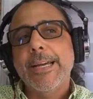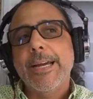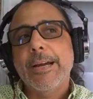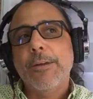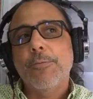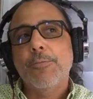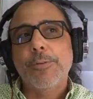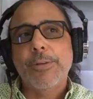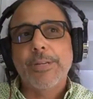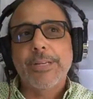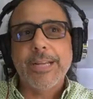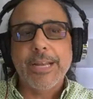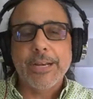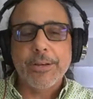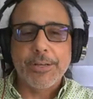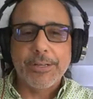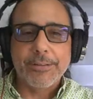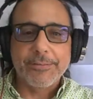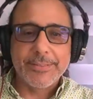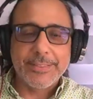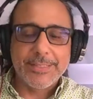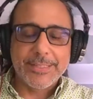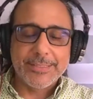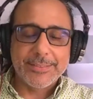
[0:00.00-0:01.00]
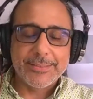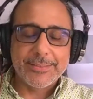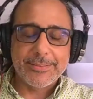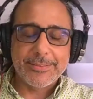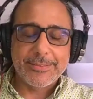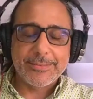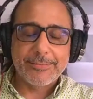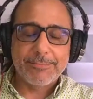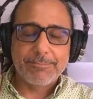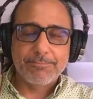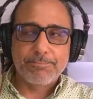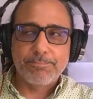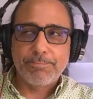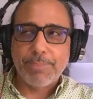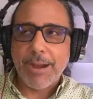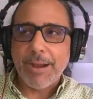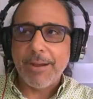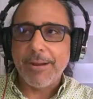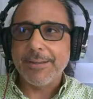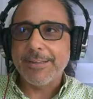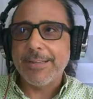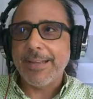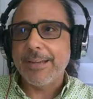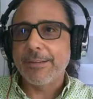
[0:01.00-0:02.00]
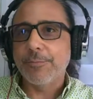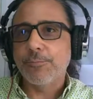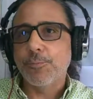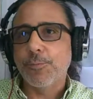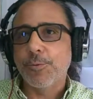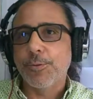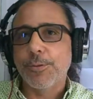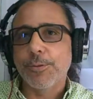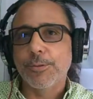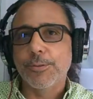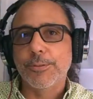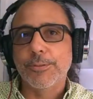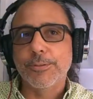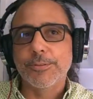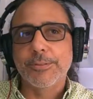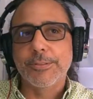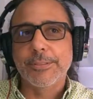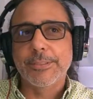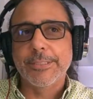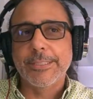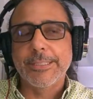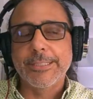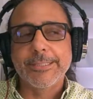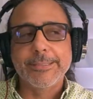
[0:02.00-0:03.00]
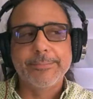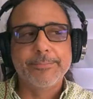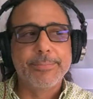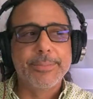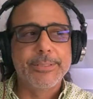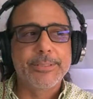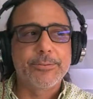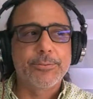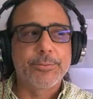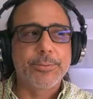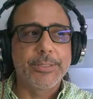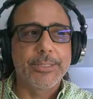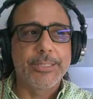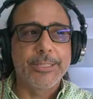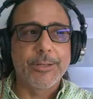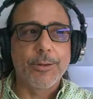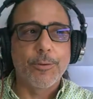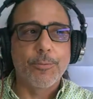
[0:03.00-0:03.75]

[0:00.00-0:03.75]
We kind of live in this paradigm world in between.